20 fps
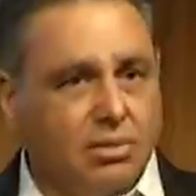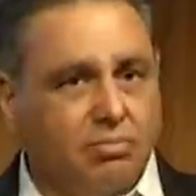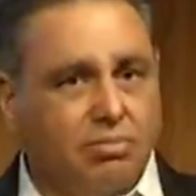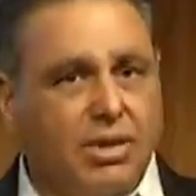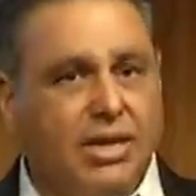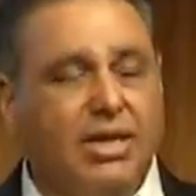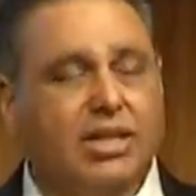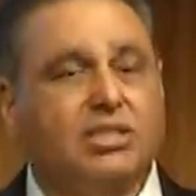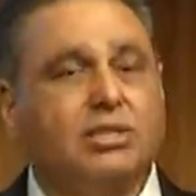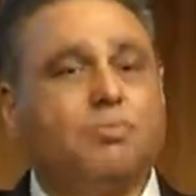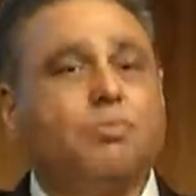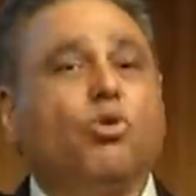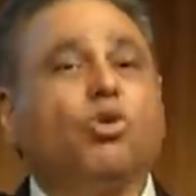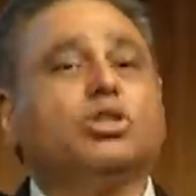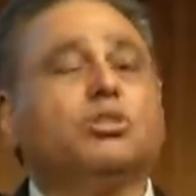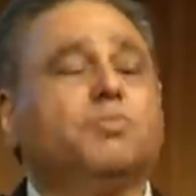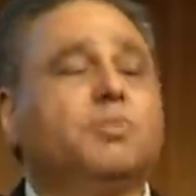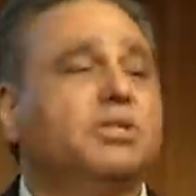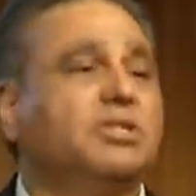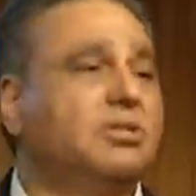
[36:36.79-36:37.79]
being a
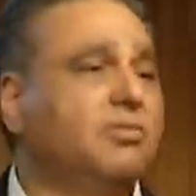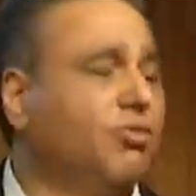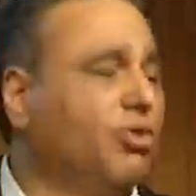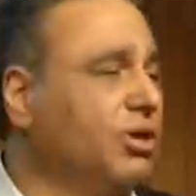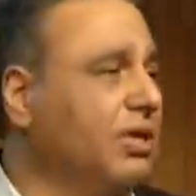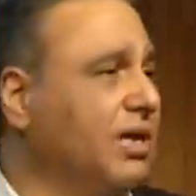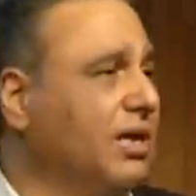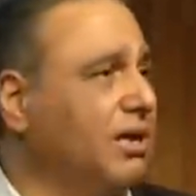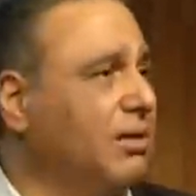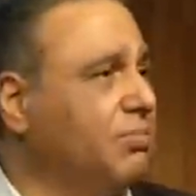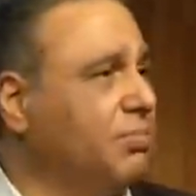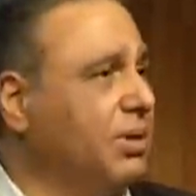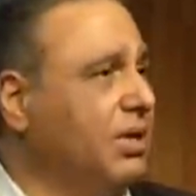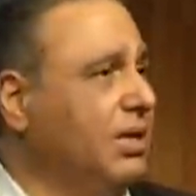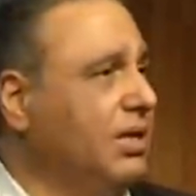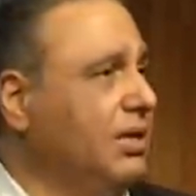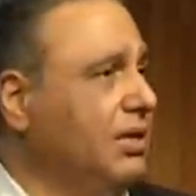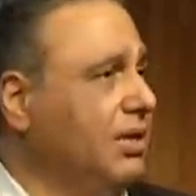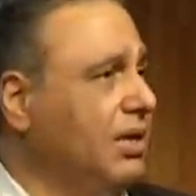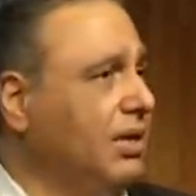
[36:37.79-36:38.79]
spokesperson for the
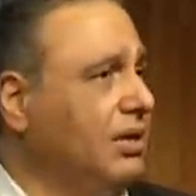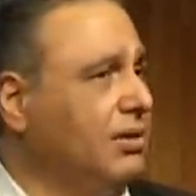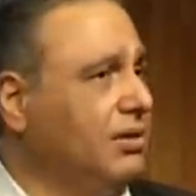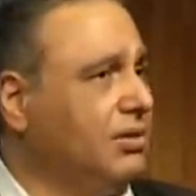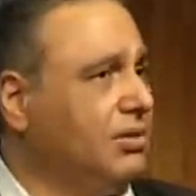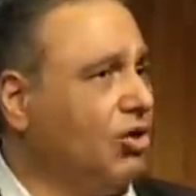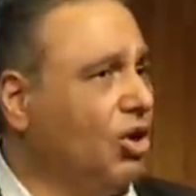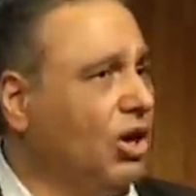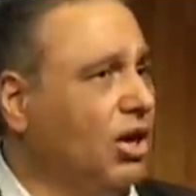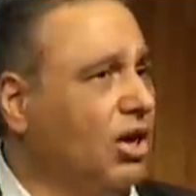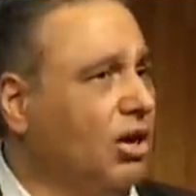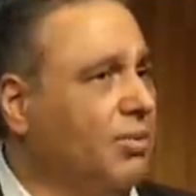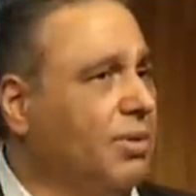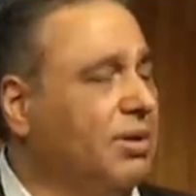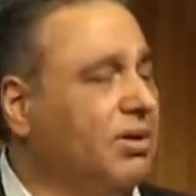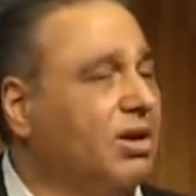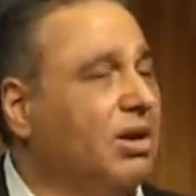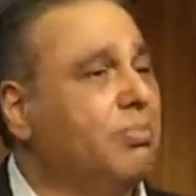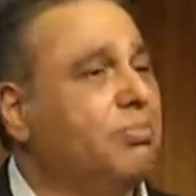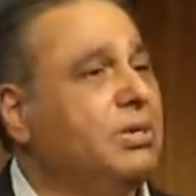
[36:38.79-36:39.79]
company, and talking about
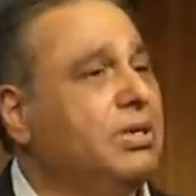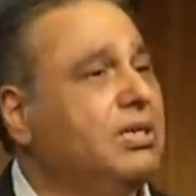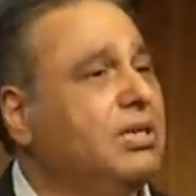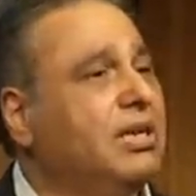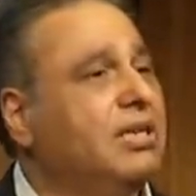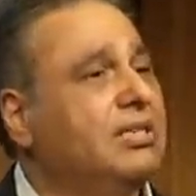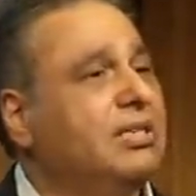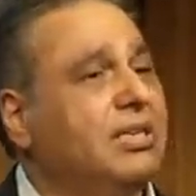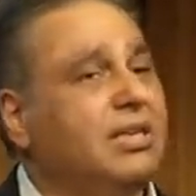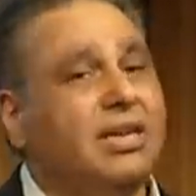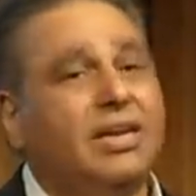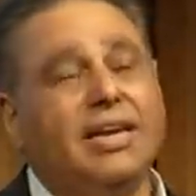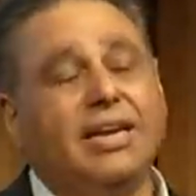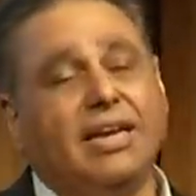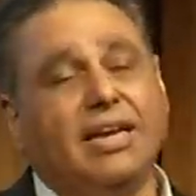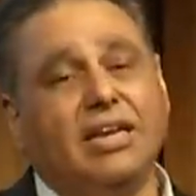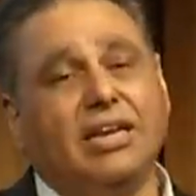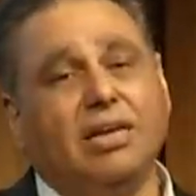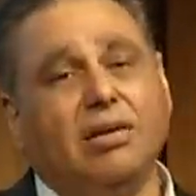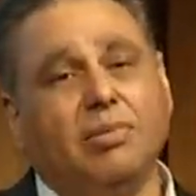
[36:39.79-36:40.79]
what the company does and
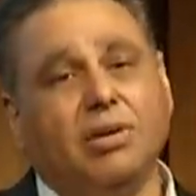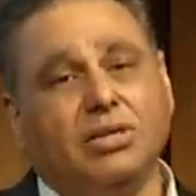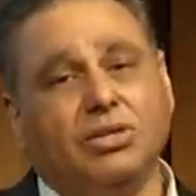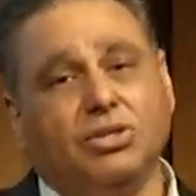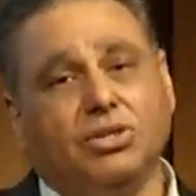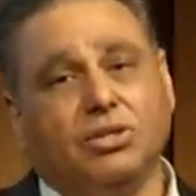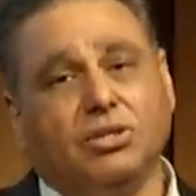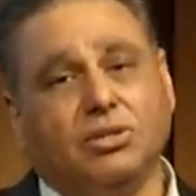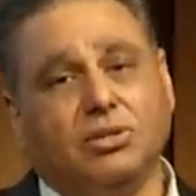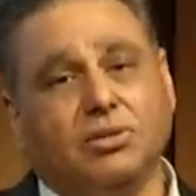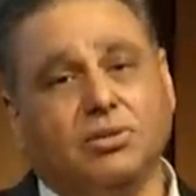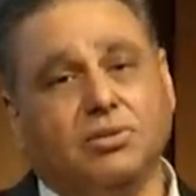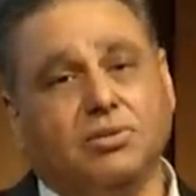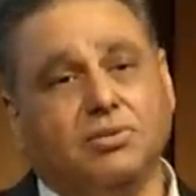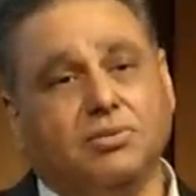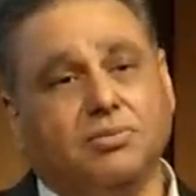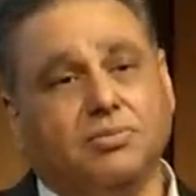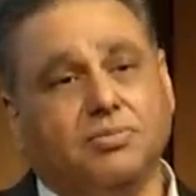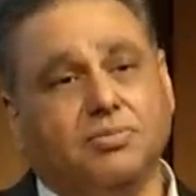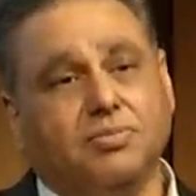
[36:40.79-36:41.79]
creating an image.
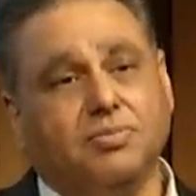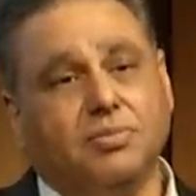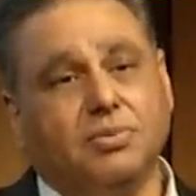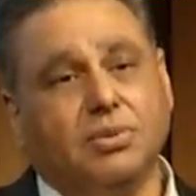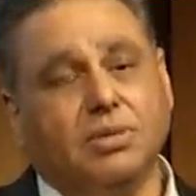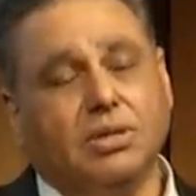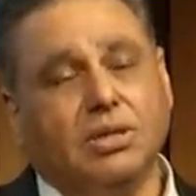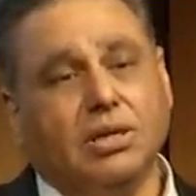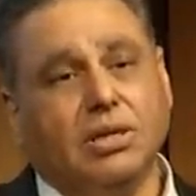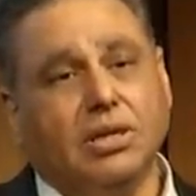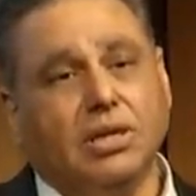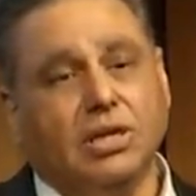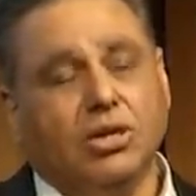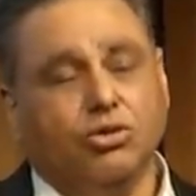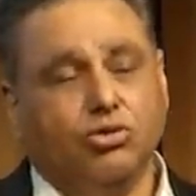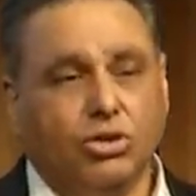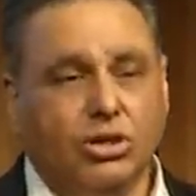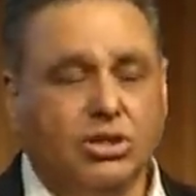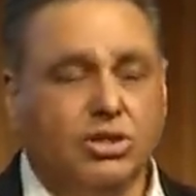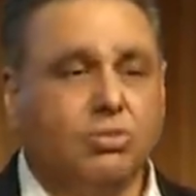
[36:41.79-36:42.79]

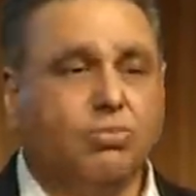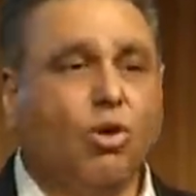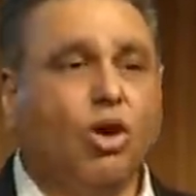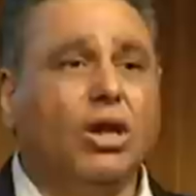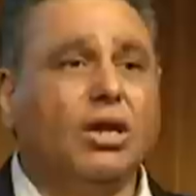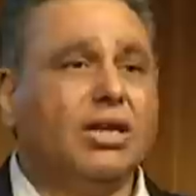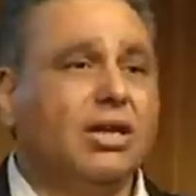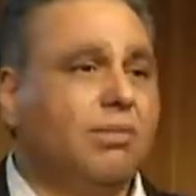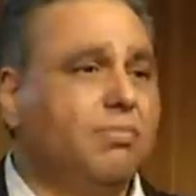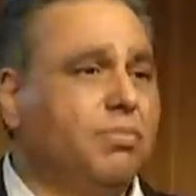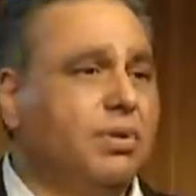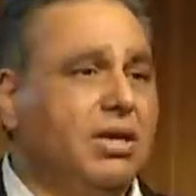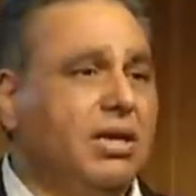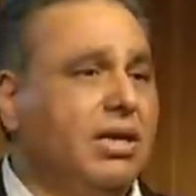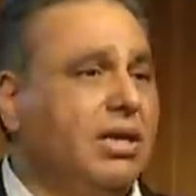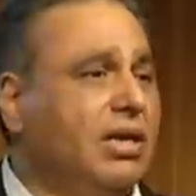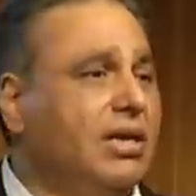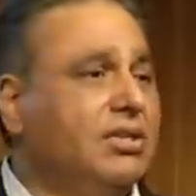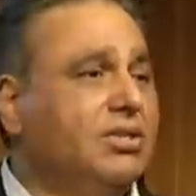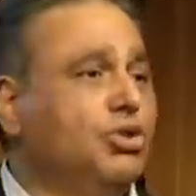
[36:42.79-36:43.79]
So in a small
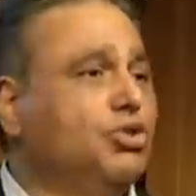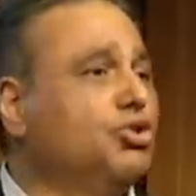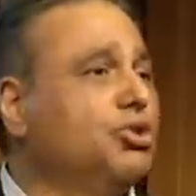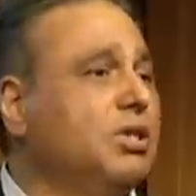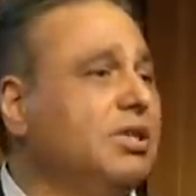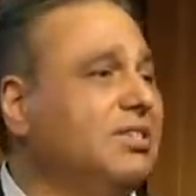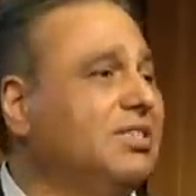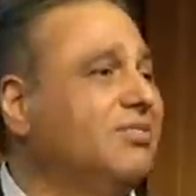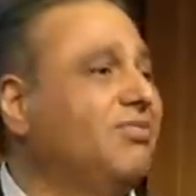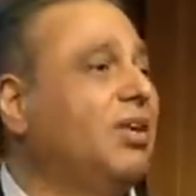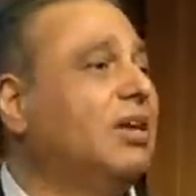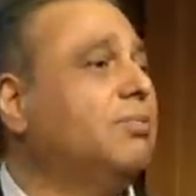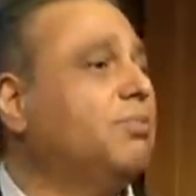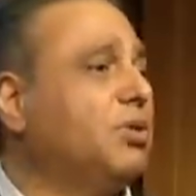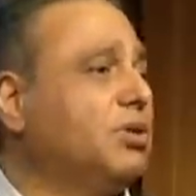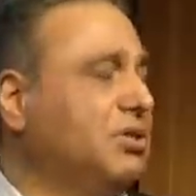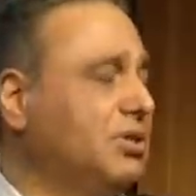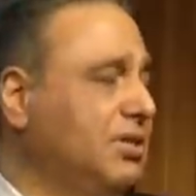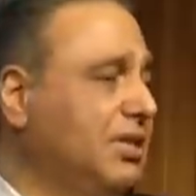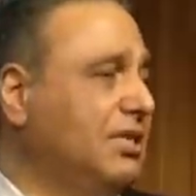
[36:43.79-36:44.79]
company, it's usually one
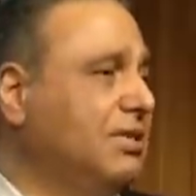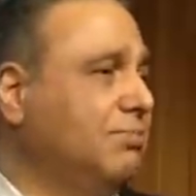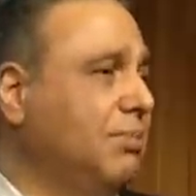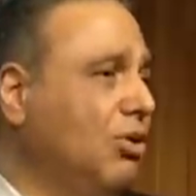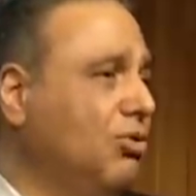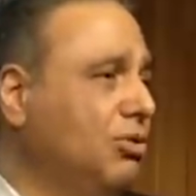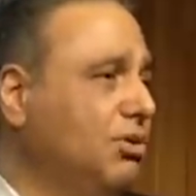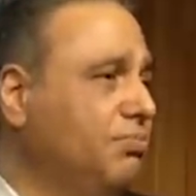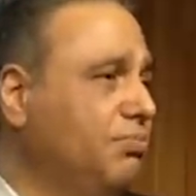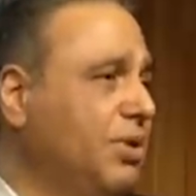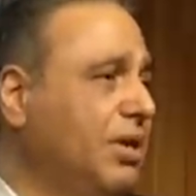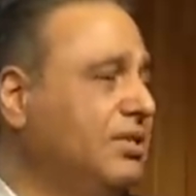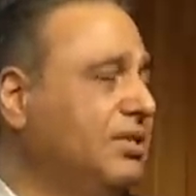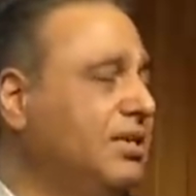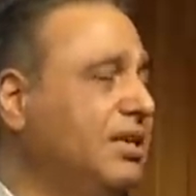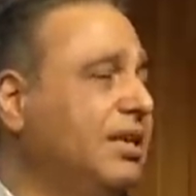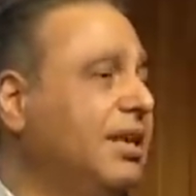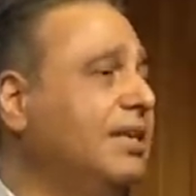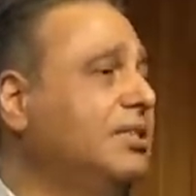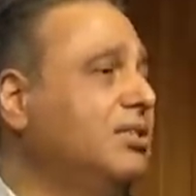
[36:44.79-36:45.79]
person does both,
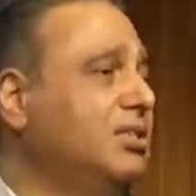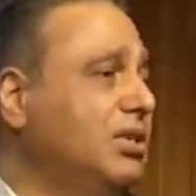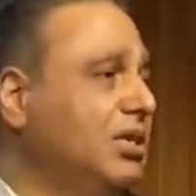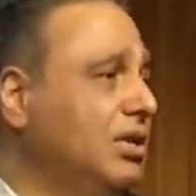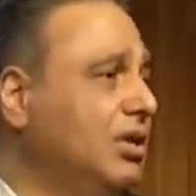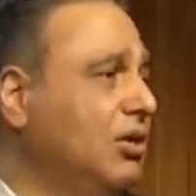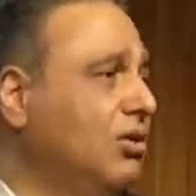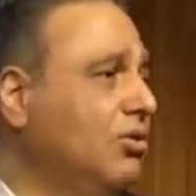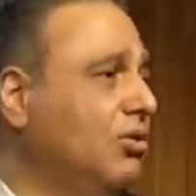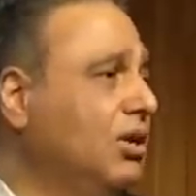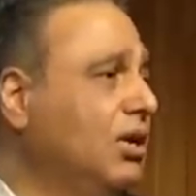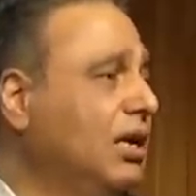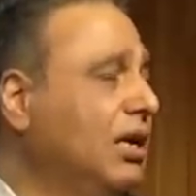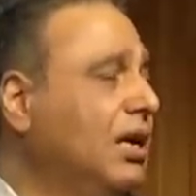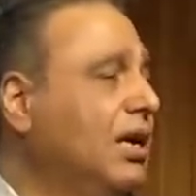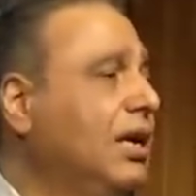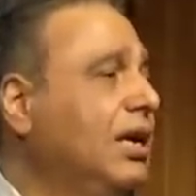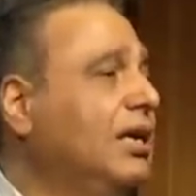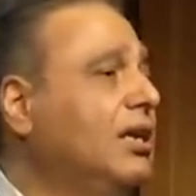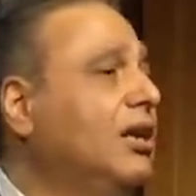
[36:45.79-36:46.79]
president and CEO.
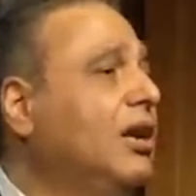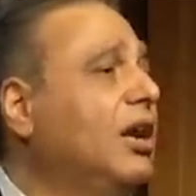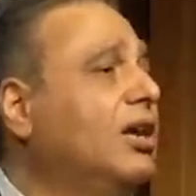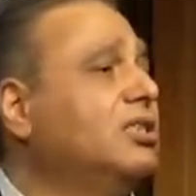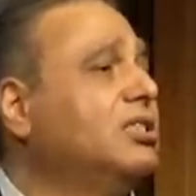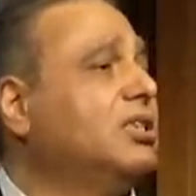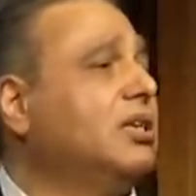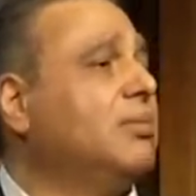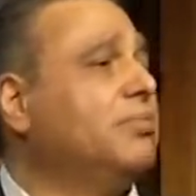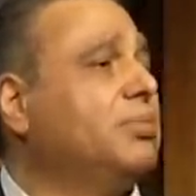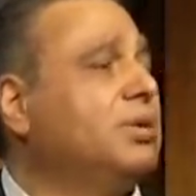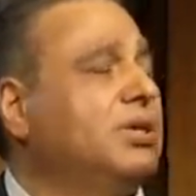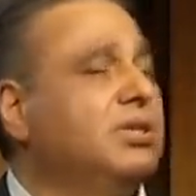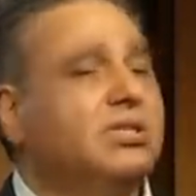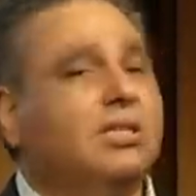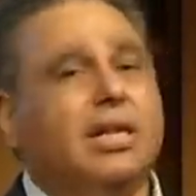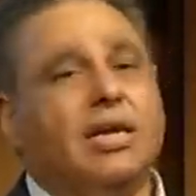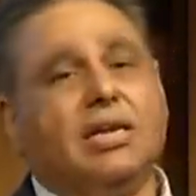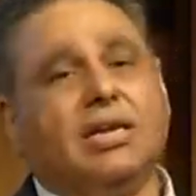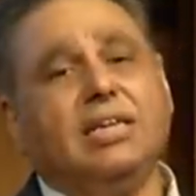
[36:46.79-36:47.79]
In large
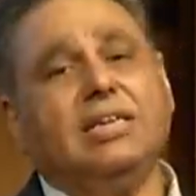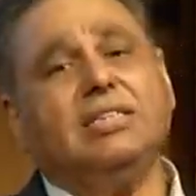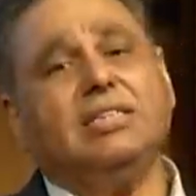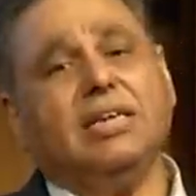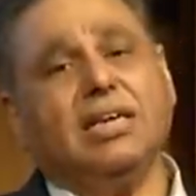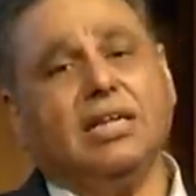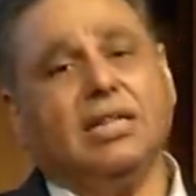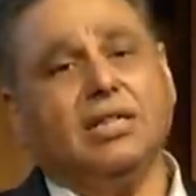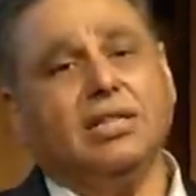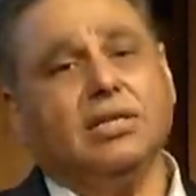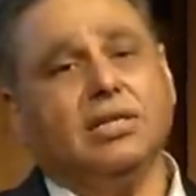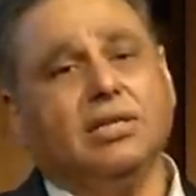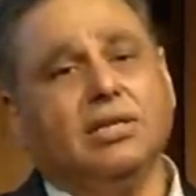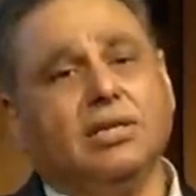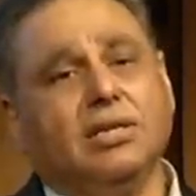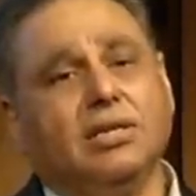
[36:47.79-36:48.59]
companies like Intel,